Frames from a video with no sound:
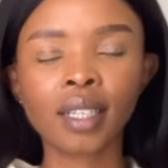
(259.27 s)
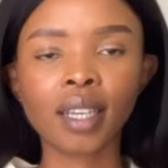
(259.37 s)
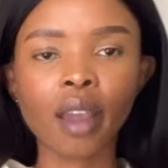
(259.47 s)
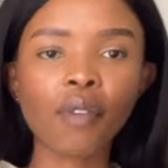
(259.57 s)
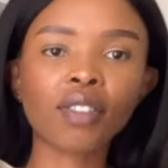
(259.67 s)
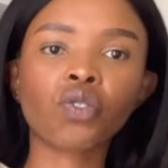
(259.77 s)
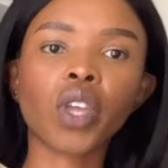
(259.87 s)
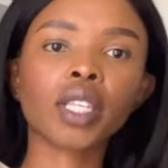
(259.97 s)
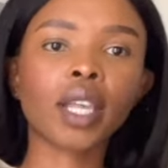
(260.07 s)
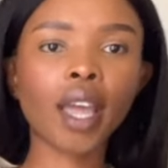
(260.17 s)
Everyone
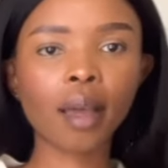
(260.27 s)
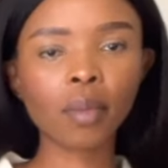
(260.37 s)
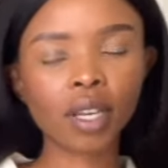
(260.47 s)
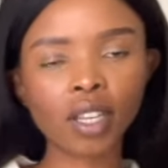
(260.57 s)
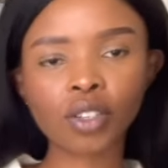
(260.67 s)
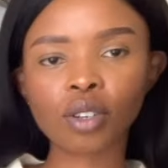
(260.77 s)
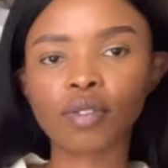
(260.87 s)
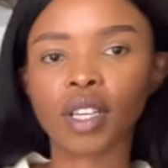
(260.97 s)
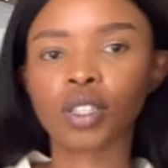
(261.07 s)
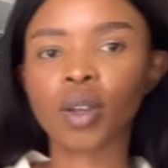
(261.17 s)
thinks, yeah, I'm an
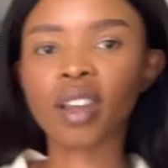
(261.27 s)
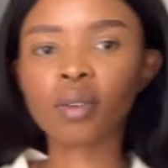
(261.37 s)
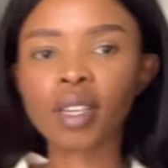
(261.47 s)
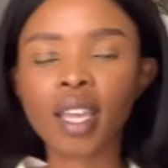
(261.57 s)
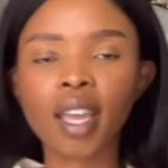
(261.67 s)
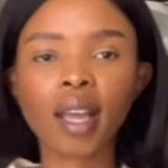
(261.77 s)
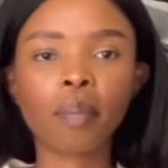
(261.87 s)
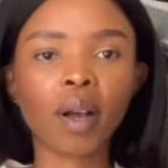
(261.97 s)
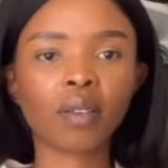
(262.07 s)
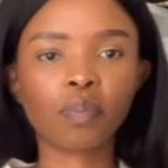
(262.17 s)
introvert, so I don't care
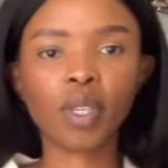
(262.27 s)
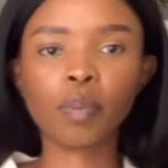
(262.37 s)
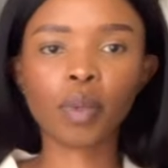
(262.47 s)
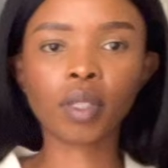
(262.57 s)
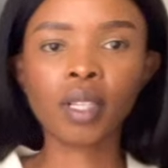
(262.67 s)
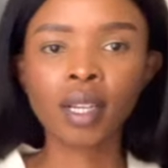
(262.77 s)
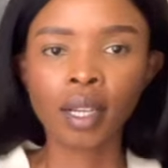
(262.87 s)
about people.